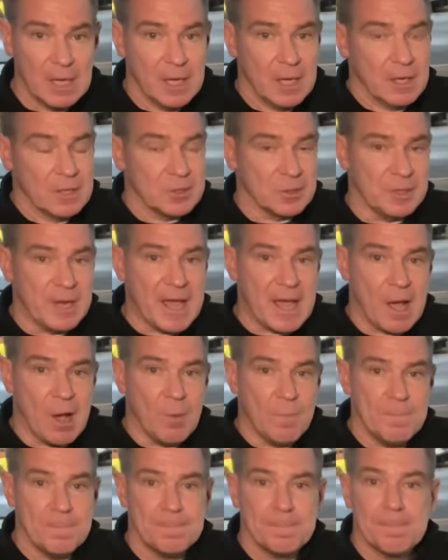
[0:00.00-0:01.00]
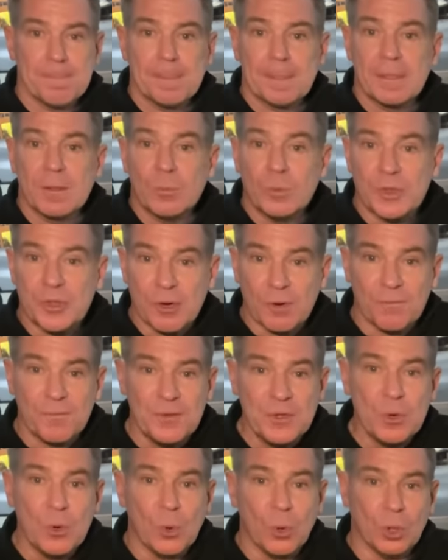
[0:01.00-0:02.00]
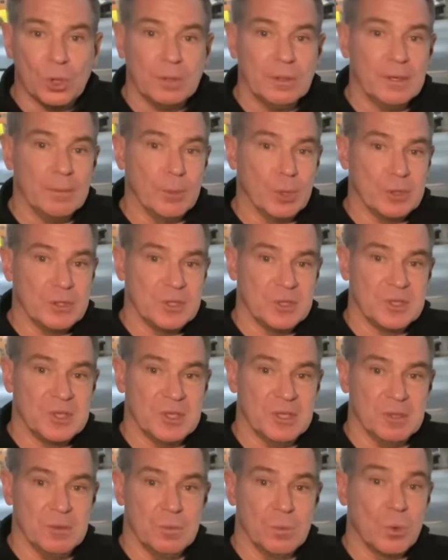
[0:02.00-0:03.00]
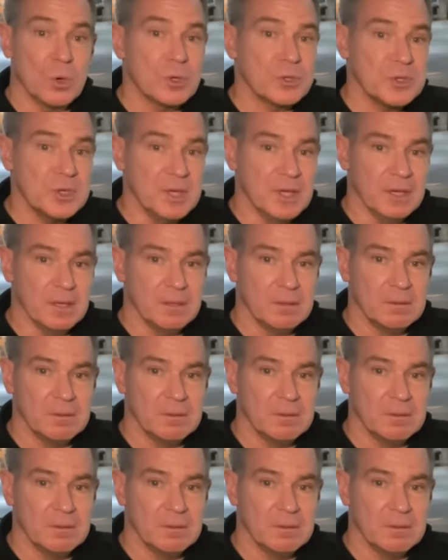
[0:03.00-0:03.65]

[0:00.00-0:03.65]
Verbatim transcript: So now, with their fuel emergency worsening,